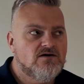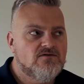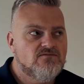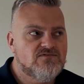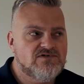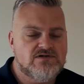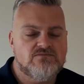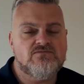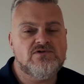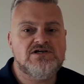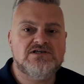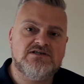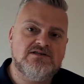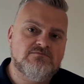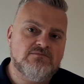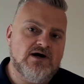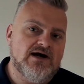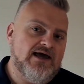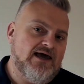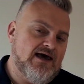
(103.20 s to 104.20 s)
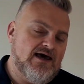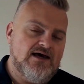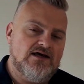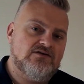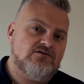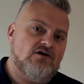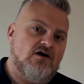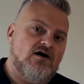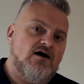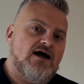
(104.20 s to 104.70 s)
for some reason in my
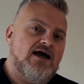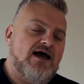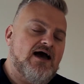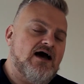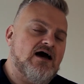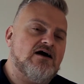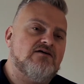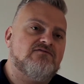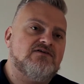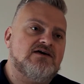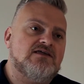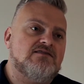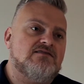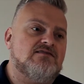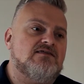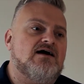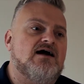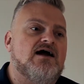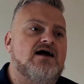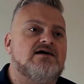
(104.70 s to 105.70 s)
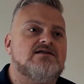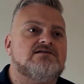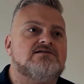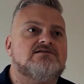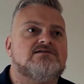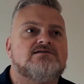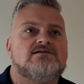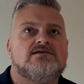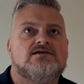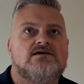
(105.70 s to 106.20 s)
head I have it
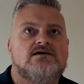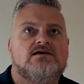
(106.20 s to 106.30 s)
that